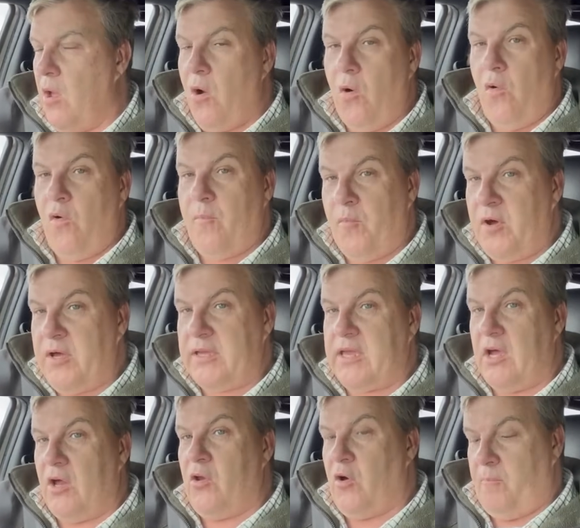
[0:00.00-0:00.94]
or I might
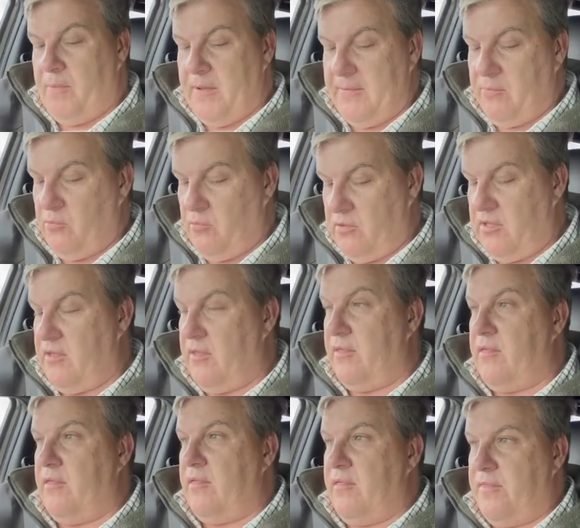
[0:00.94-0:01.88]
get a lot of people that
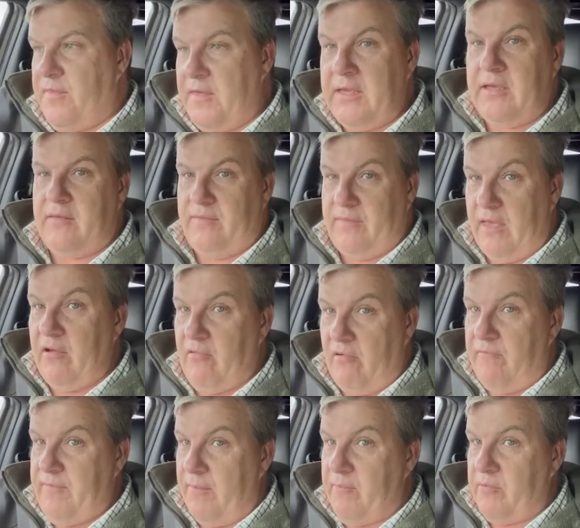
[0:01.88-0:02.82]
think they are
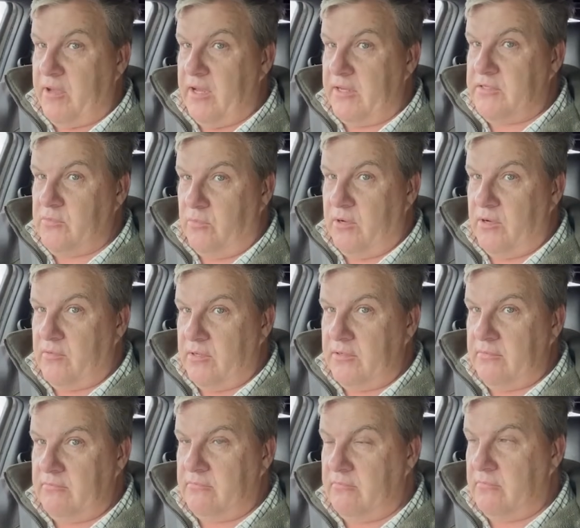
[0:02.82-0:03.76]
a fabricator
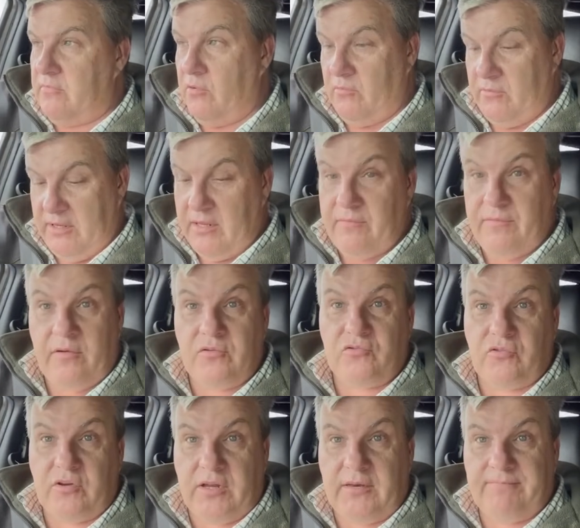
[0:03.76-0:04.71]
welder. Oh, now the
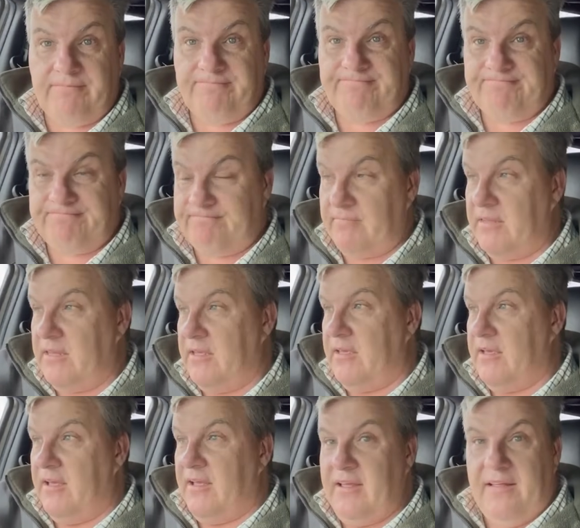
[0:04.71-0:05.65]
phone's ringing.
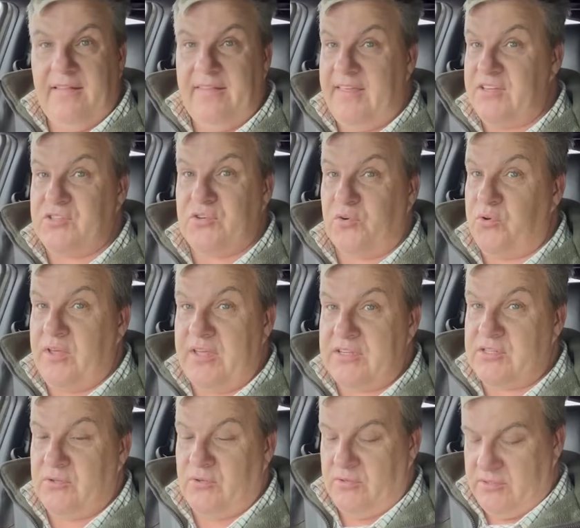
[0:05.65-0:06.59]
That's not
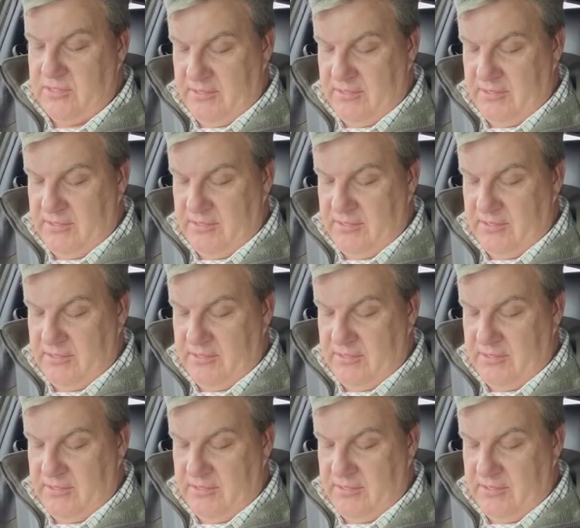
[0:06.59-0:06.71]
that's not